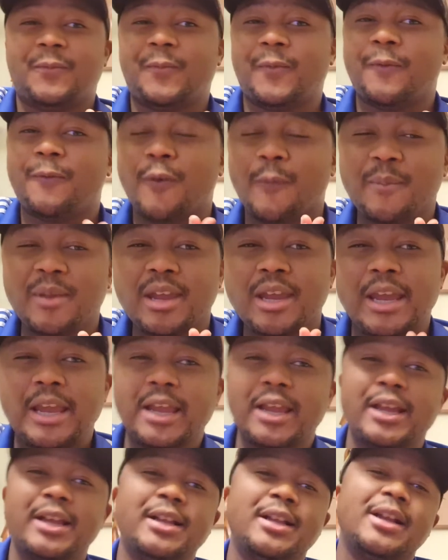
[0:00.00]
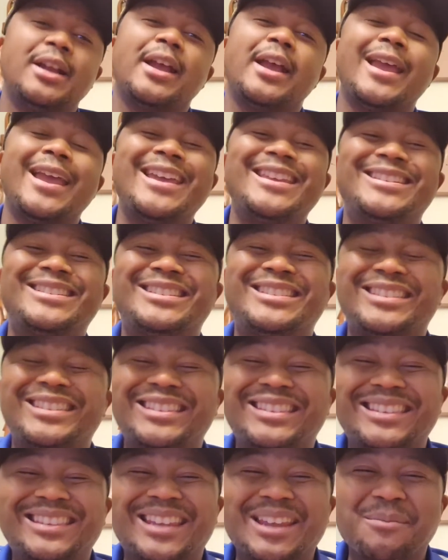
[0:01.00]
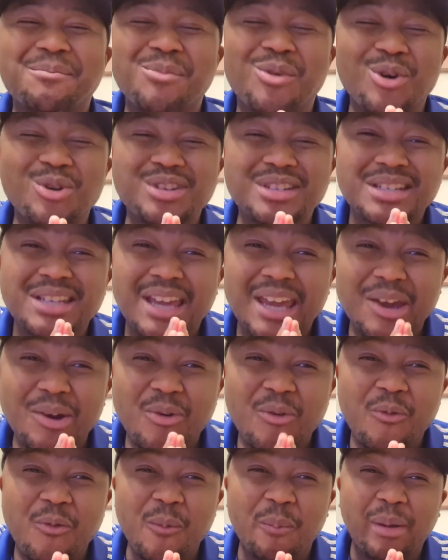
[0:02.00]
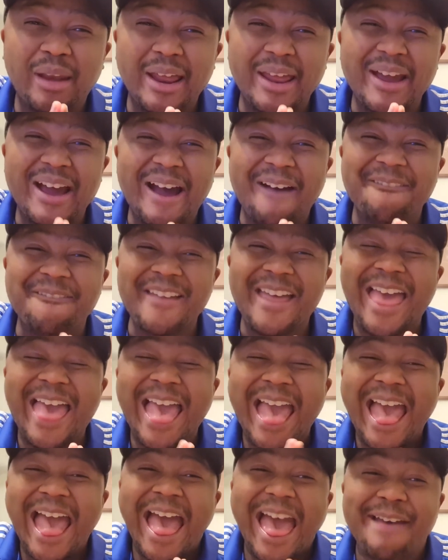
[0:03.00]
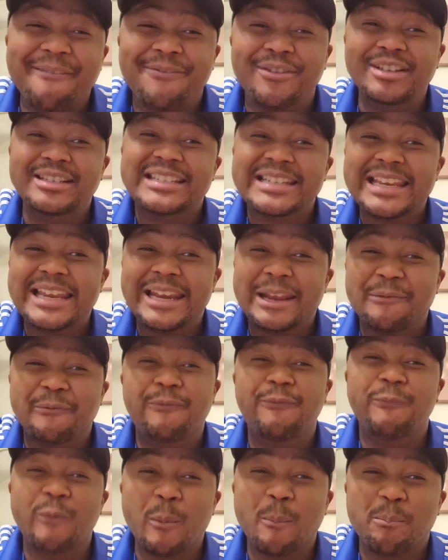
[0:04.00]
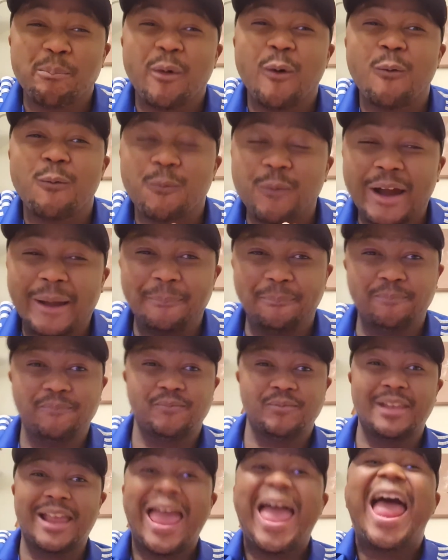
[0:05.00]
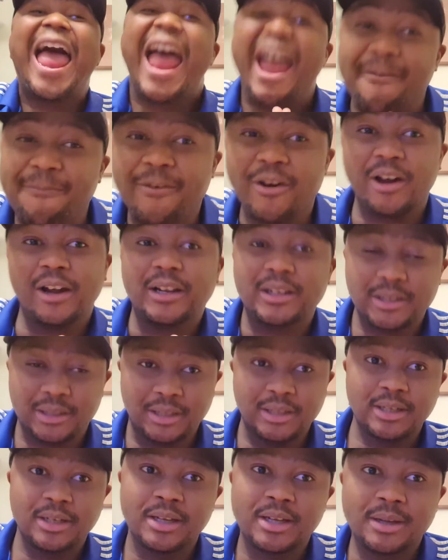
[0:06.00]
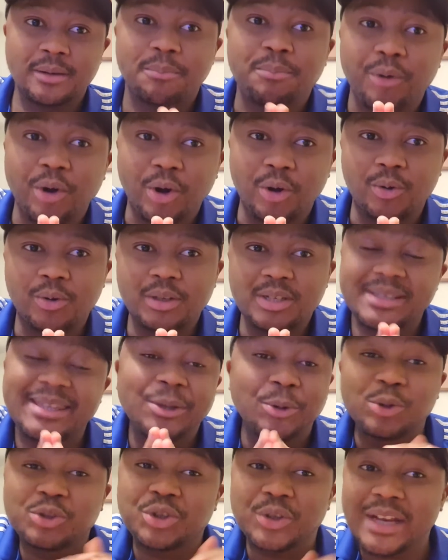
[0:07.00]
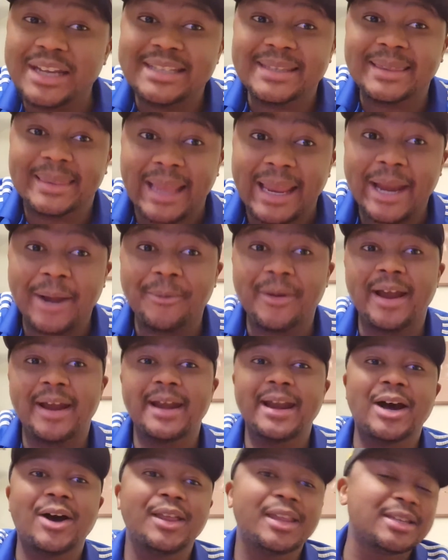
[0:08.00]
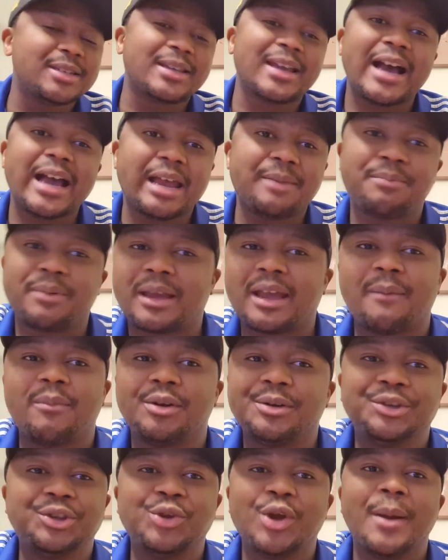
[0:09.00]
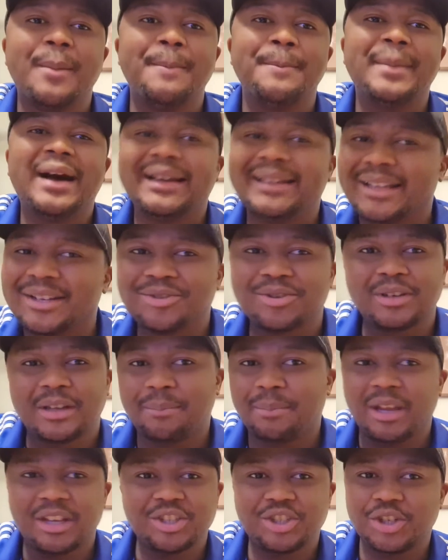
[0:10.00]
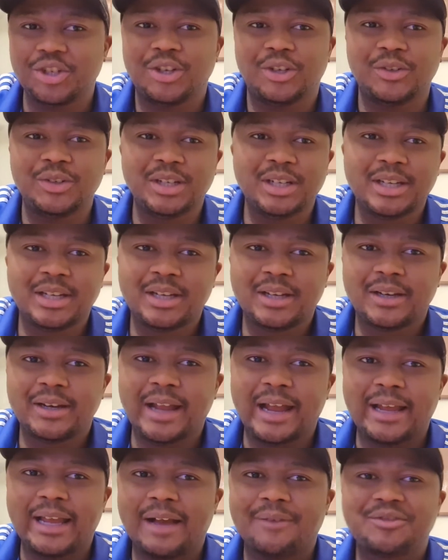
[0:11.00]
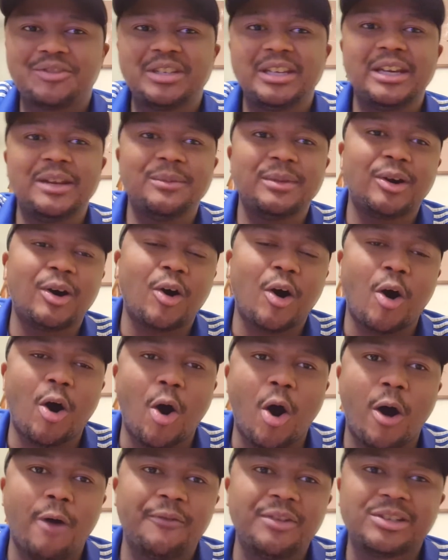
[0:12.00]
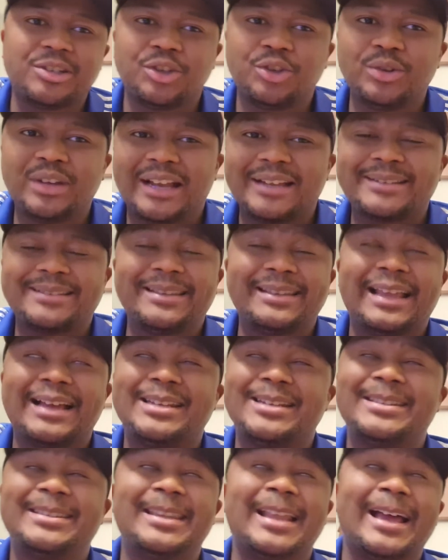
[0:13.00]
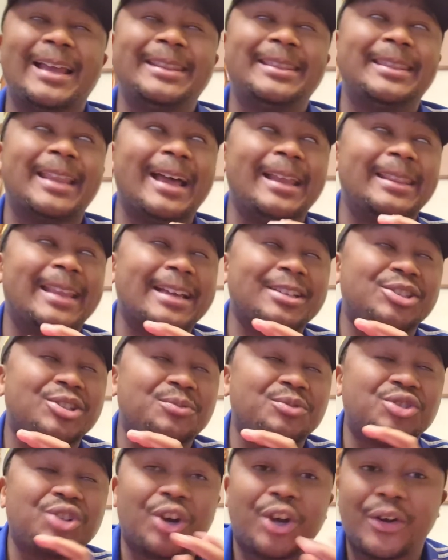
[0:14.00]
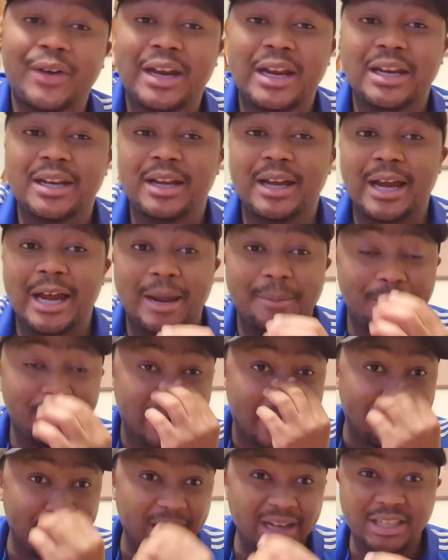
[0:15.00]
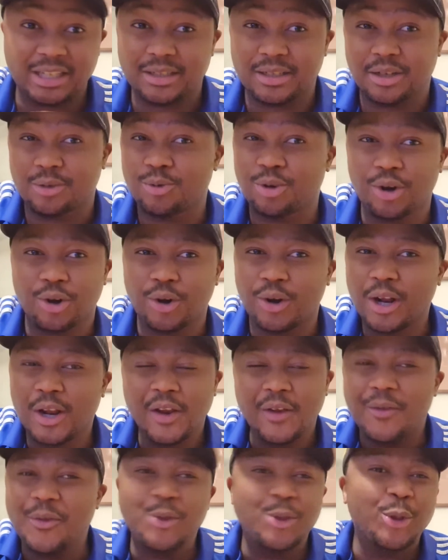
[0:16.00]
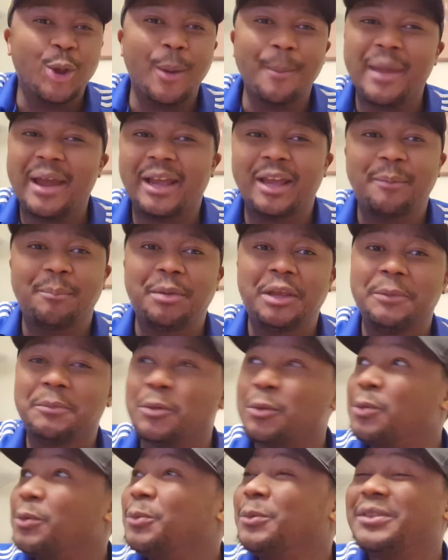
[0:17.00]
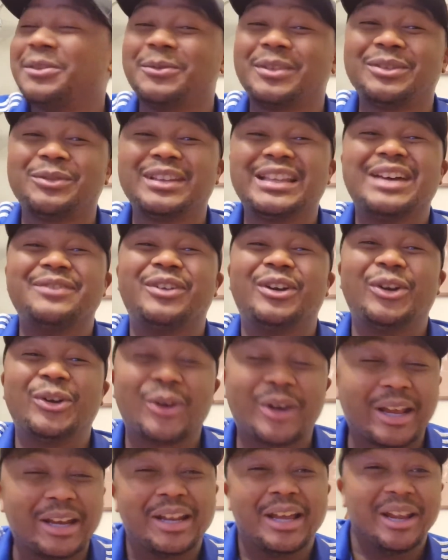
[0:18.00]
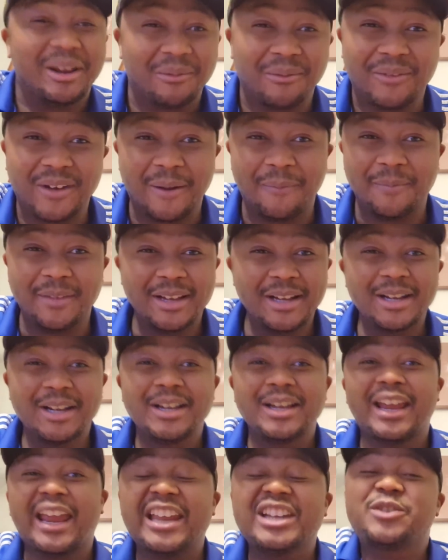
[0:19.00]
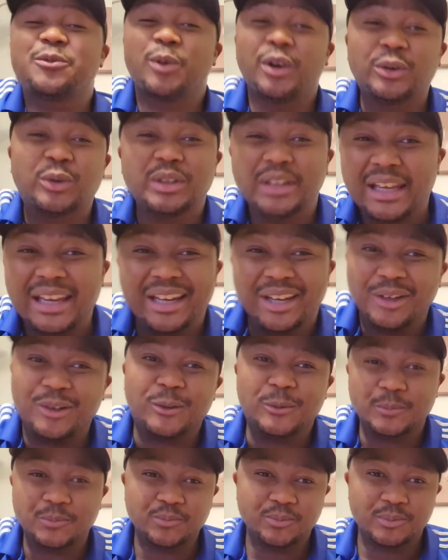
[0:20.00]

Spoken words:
for me is the most skillful player I've ever seen in football, fam. Ever, bro. Still to this day right now, this guy can probably do a madness on the pitch, you know. Like, I've seen him obviously do like some soccer aid like matches as well, not making people without even looking at him, fam. It's Ronaldinho,